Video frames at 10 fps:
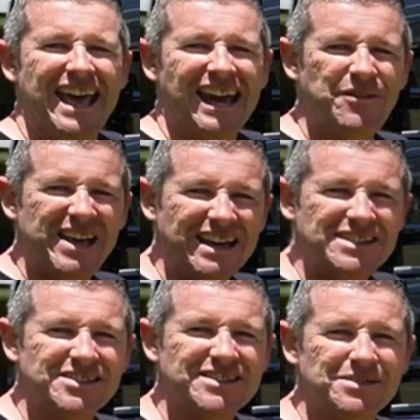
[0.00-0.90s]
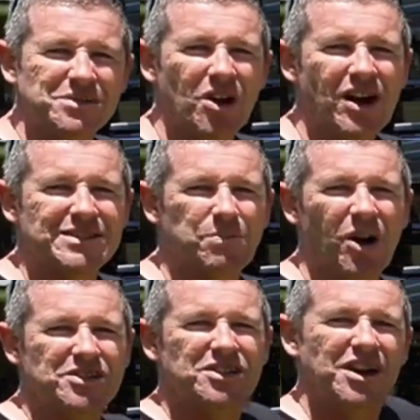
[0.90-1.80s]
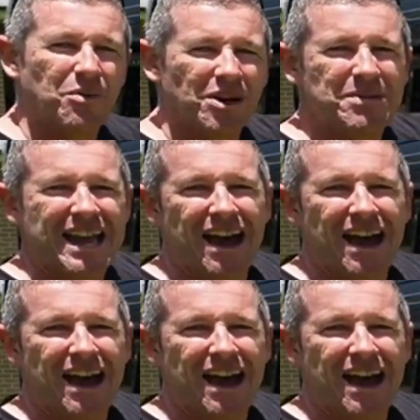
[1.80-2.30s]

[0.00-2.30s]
And if you get into some tight spots, you don't want to be